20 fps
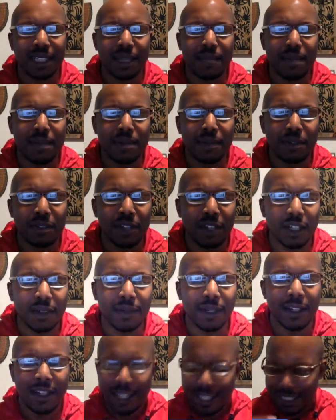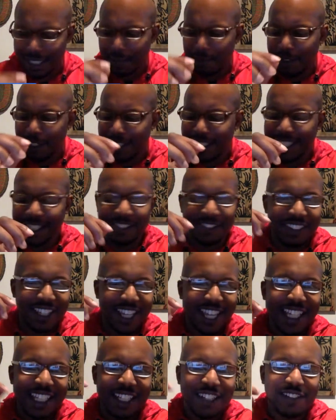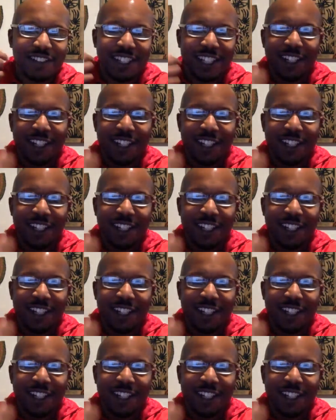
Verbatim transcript: that people talk about. See, I'm trying to take off the handcuffs